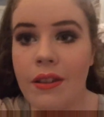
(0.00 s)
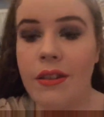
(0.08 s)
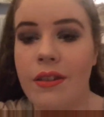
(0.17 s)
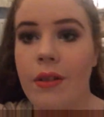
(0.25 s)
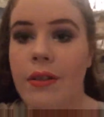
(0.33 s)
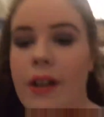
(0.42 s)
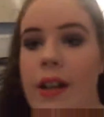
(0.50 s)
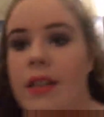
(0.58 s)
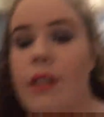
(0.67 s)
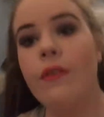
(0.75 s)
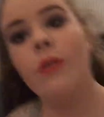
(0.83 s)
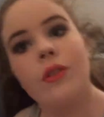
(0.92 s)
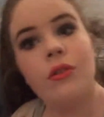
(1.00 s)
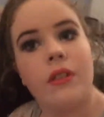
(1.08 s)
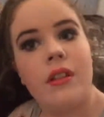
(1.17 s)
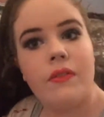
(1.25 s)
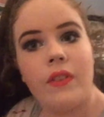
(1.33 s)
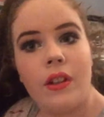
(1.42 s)
So guys, if you
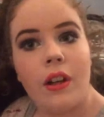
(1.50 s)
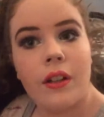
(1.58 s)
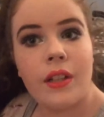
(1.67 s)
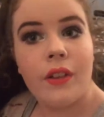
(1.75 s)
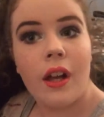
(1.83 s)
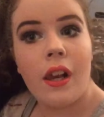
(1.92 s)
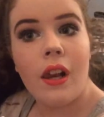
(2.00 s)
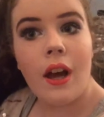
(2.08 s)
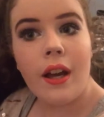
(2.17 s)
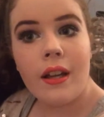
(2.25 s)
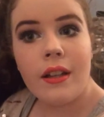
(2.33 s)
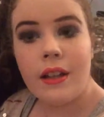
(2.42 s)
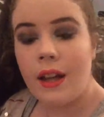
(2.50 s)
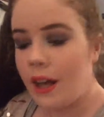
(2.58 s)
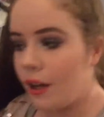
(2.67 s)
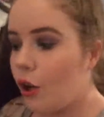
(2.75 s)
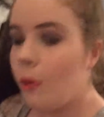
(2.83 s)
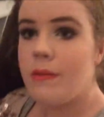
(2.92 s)
enjoyed this video, give it a like,
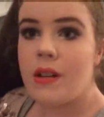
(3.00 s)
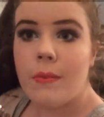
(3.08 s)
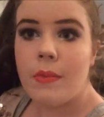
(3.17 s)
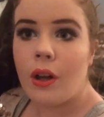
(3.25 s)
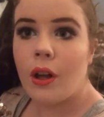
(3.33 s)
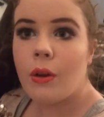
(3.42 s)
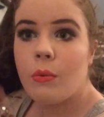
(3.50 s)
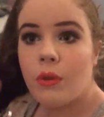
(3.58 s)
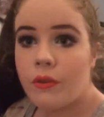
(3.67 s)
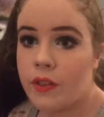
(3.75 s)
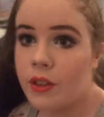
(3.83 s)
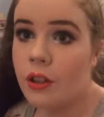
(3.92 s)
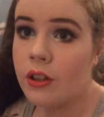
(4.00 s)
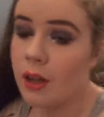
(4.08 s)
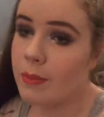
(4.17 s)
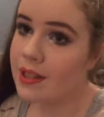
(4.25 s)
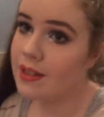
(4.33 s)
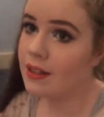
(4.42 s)
comment down below what video
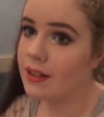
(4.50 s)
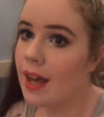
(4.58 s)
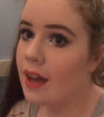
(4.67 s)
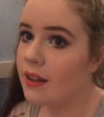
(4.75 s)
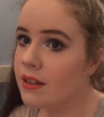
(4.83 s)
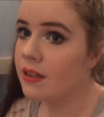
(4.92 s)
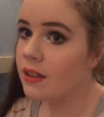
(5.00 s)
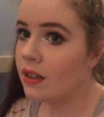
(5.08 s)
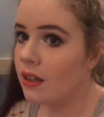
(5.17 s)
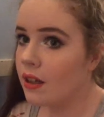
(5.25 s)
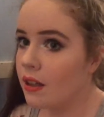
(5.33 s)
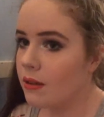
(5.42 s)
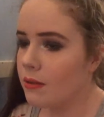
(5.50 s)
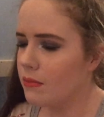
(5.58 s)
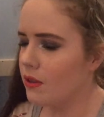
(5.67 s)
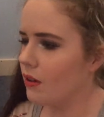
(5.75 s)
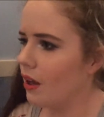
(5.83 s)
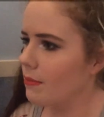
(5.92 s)
you'd like to see next,
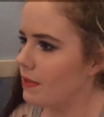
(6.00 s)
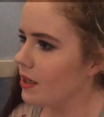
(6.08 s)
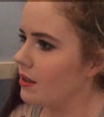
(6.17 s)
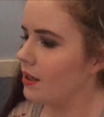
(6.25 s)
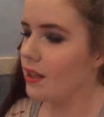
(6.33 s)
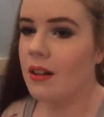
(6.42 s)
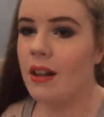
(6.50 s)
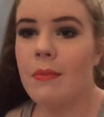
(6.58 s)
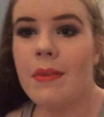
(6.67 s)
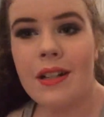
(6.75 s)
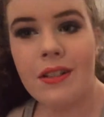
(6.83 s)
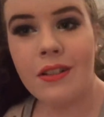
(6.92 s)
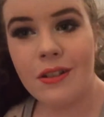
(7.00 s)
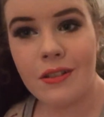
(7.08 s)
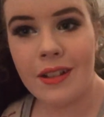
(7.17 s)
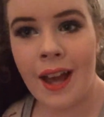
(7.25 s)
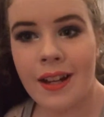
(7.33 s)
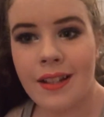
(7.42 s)
like me to see next, like me to do
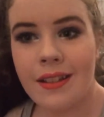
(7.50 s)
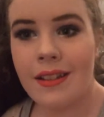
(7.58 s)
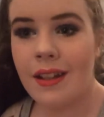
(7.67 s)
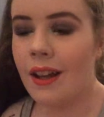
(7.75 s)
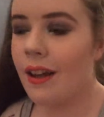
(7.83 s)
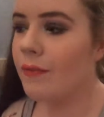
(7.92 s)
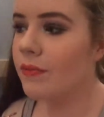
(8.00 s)
next.